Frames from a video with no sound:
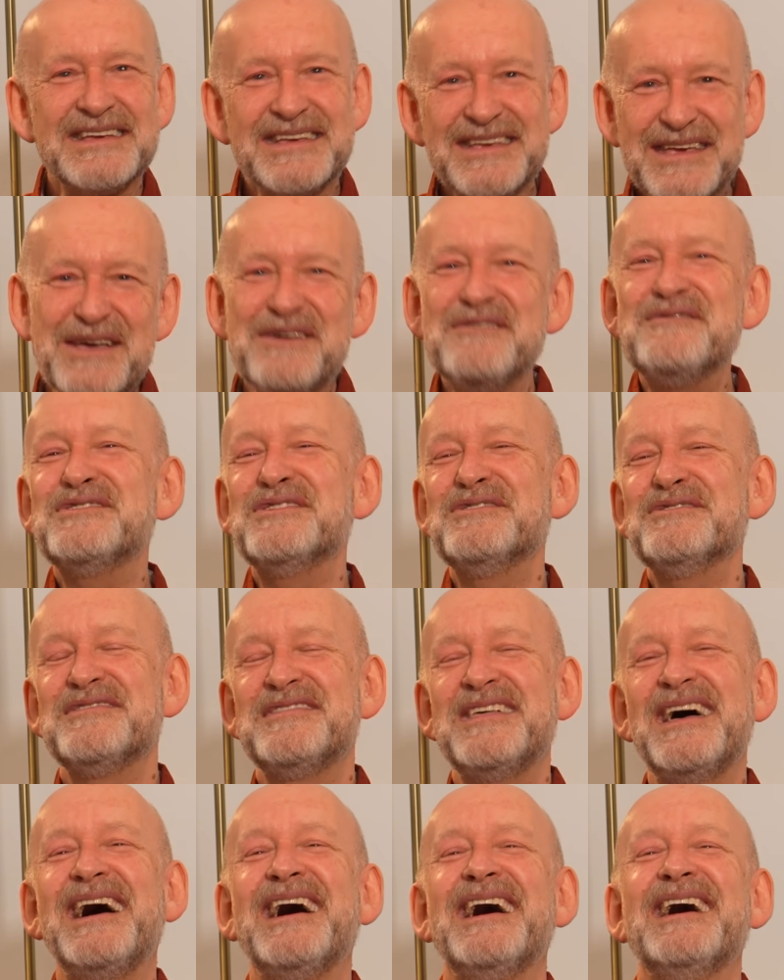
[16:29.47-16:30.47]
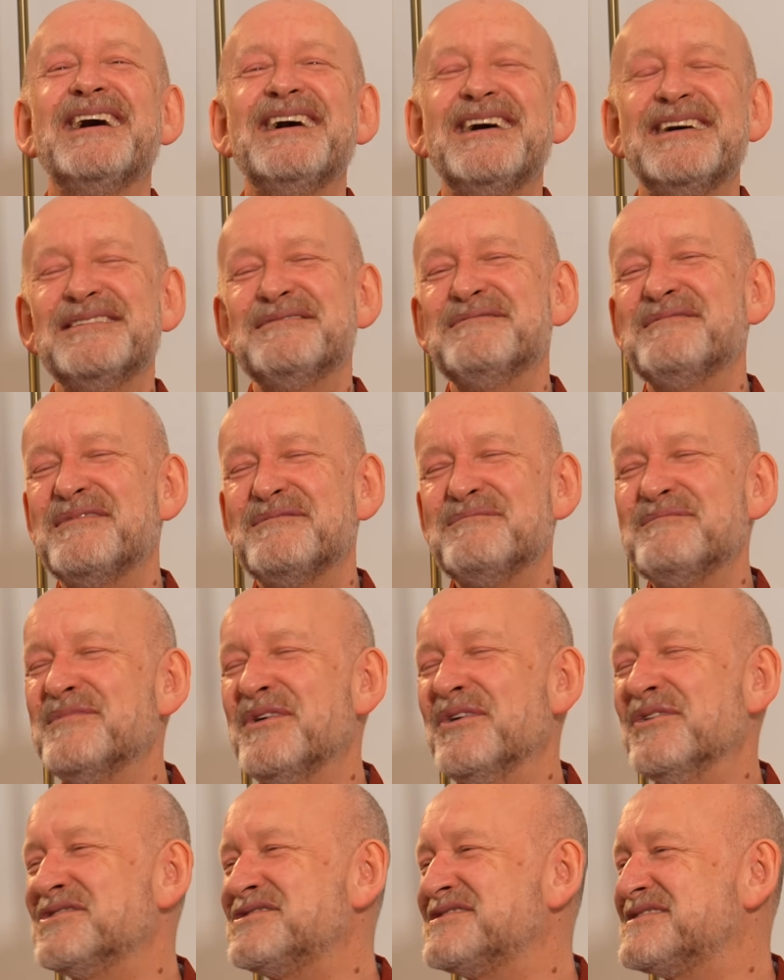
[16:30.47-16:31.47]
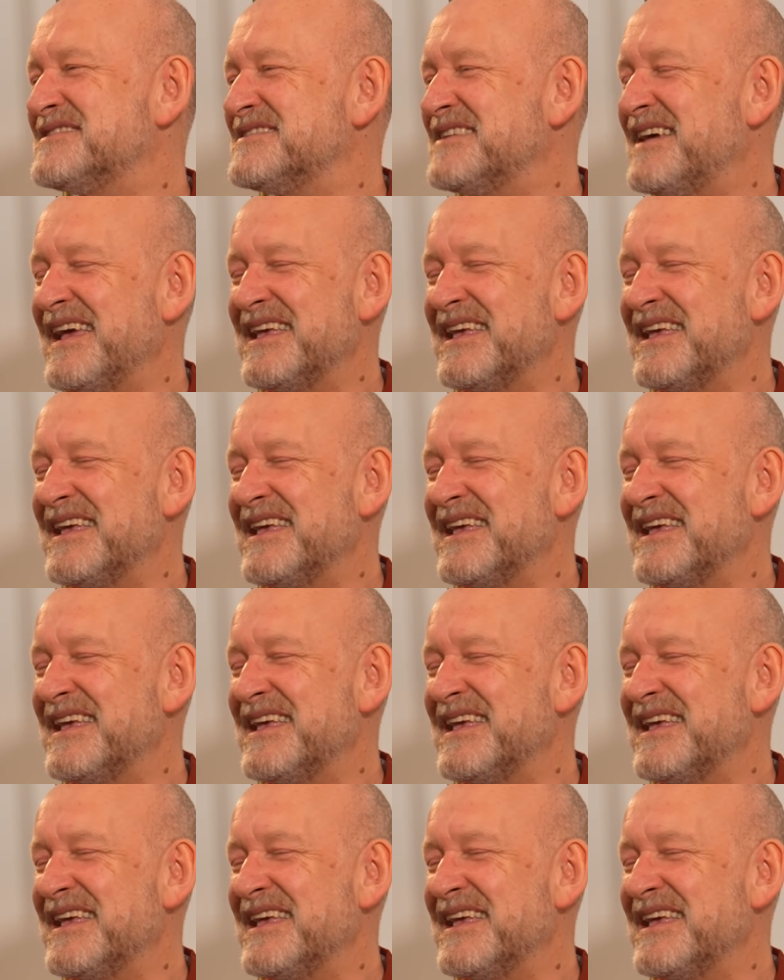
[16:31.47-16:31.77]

give you that most